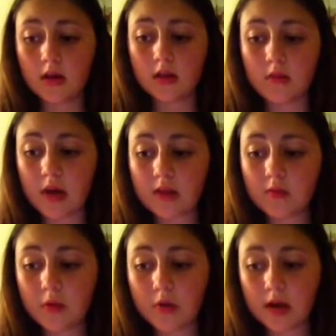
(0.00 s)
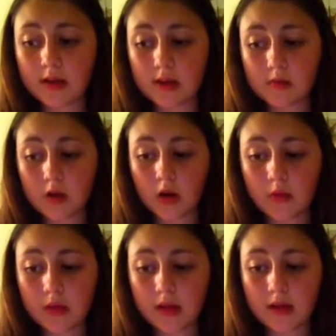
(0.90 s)
The Bessemer process,
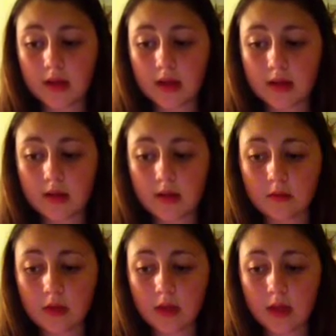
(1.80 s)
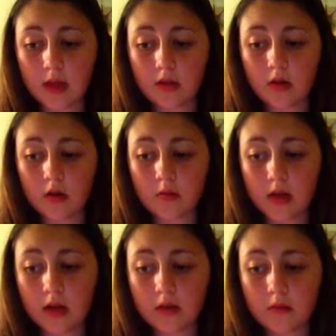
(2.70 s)
monopolies, and assembly lines all
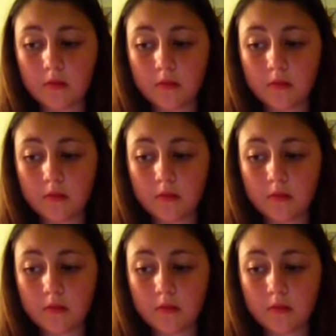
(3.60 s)
made